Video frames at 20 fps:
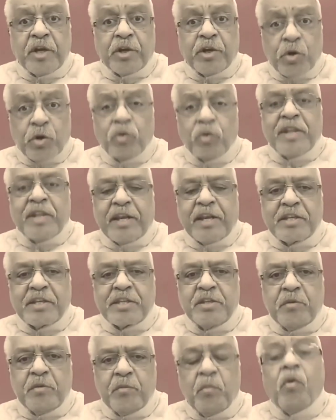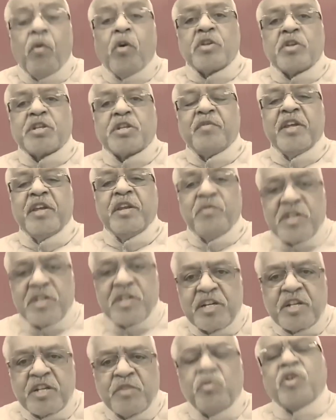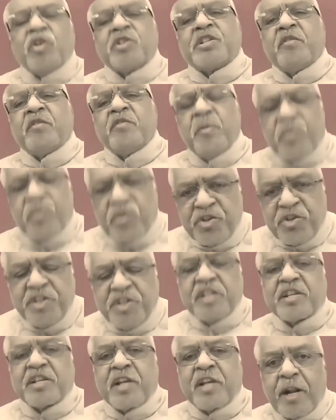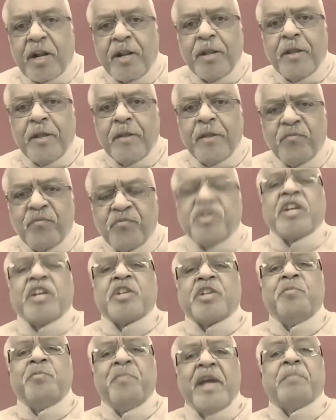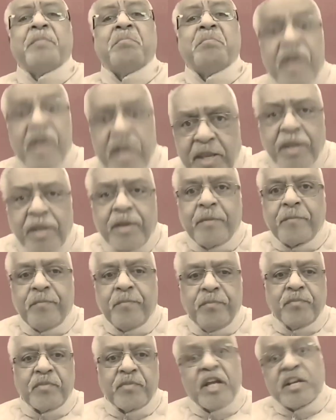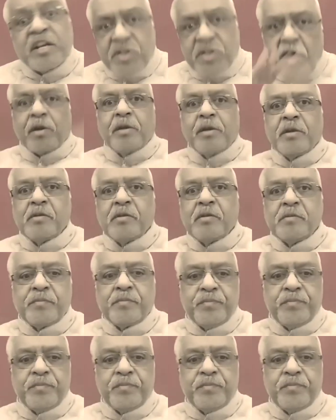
the truth, that is, most of the investigations, most of the procedures are just to make money. That's all.